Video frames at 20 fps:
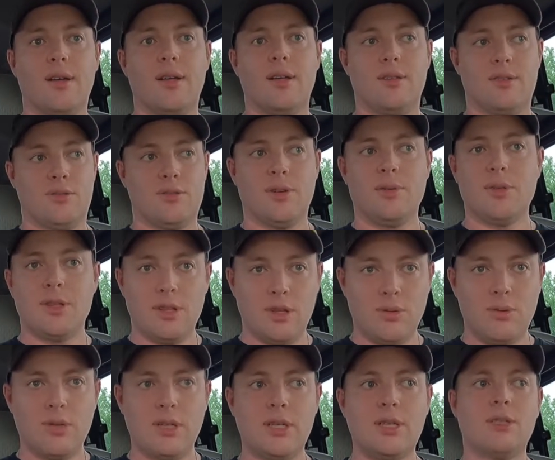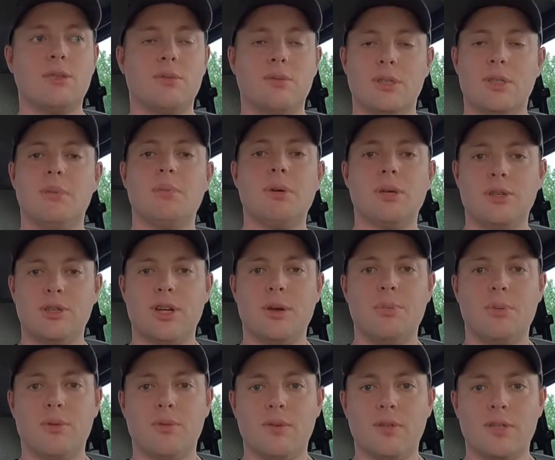It's something you need to really build
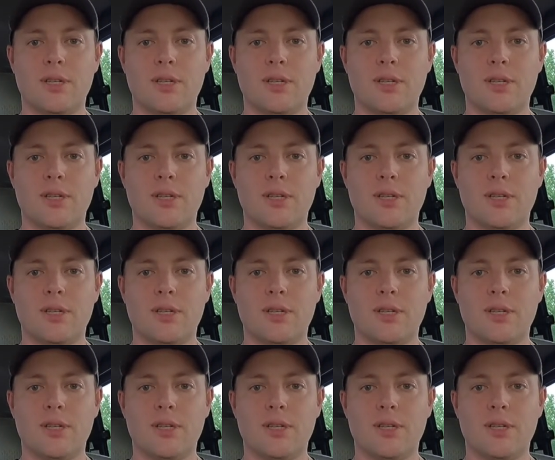up over